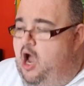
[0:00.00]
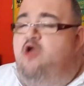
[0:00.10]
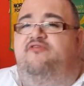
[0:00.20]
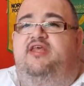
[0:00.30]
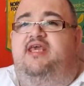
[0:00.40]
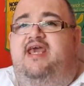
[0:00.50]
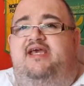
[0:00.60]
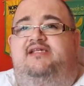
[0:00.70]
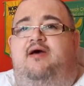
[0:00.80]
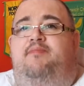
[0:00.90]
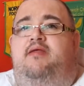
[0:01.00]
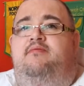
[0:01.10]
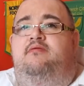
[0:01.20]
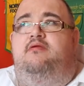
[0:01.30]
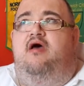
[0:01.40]
over the years I've
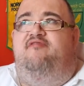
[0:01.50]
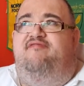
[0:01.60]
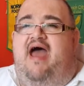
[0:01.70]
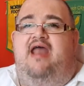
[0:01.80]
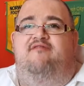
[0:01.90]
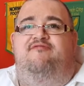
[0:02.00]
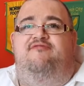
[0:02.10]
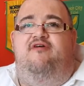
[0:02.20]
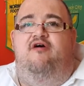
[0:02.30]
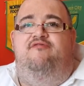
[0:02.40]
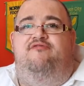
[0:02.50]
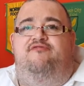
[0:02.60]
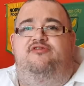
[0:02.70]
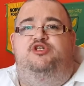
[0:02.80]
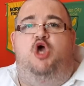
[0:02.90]
been a fan of
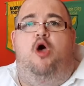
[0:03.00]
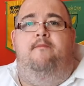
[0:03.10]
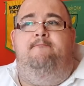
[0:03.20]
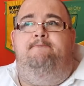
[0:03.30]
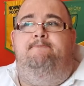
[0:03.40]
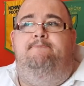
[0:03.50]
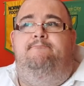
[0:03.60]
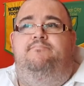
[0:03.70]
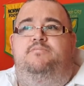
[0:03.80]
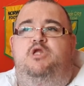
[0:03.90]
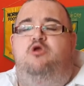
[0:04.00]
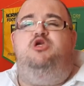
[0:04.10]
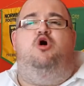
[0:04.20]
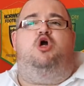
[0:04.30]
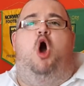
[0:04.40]
certain, you know,
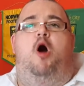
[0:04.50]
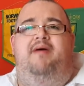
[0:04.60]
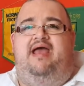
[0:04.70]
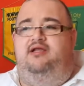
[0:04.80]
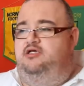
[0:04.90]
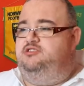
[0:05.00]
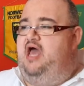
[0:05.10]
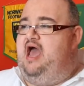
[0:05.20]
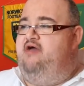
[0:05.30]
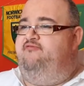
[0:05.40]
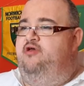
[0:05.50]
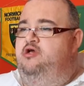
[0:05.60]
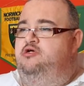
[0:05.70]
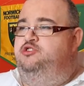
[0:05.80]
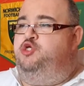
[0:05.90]
you've got carp anglers that have
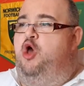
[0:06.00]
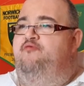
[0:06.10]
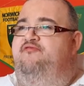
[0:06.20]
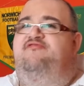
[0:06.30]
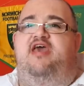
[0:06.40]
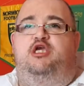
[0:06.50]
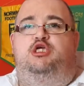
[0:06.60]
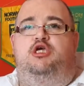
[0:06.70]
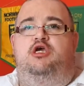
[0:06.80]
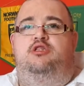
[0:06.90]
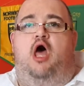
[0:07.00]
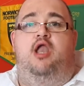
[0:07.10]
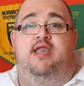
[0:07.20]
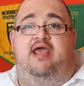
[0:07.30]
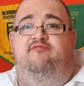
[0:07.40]
certain fish that
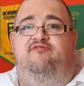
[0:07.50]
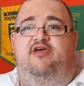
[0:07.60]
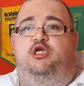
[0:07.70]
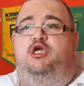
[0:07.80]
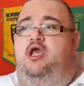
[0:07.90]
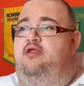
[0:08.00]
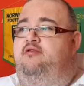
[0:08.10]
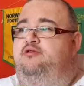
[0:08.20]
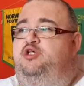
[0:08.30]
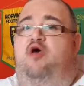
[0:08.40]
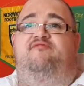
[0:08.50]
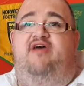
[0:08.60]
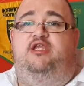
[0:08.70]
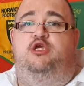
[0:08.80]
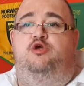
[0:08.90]
are named fish in certain
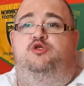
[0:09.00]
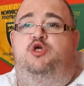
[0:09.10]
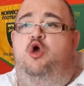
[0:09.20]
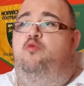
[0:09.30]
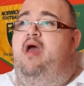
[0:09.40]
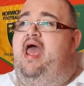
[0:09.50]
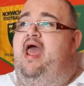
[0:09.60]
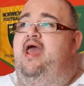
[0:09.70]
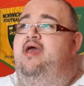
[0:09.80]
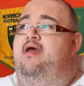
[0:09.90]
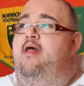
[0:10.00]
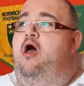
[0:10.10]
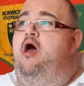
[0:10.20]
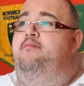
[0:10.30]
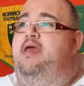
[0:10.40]
venues where
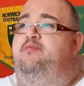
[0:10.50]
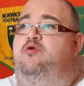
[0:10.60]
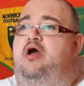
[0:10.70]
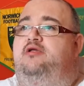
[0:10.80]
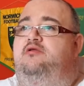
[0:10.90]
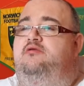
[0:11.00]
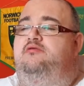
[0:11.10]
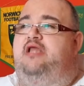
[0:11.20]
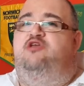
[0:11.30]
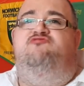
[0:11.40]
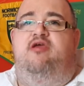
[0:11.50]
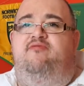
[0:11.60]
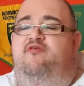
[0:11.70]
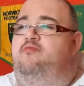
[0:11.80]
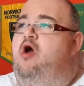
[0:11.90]
people like, they dream
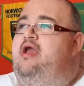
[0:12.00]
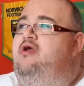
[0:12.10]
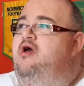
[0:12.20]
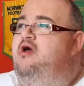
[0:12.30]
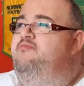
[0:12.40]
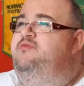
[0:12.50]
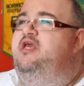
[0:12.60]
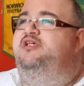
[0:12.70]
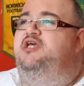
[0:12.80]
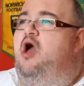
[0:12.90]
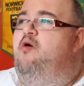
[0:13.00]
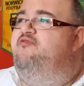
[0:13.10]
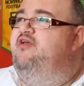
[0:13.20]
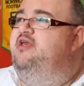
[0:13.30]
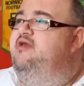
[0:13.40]
of them. Like years ago, I
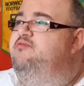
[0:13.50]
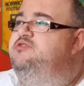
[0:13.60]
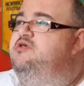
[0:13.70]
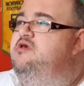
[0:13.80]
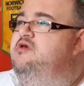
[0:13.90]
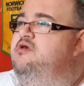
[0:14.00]
think it was,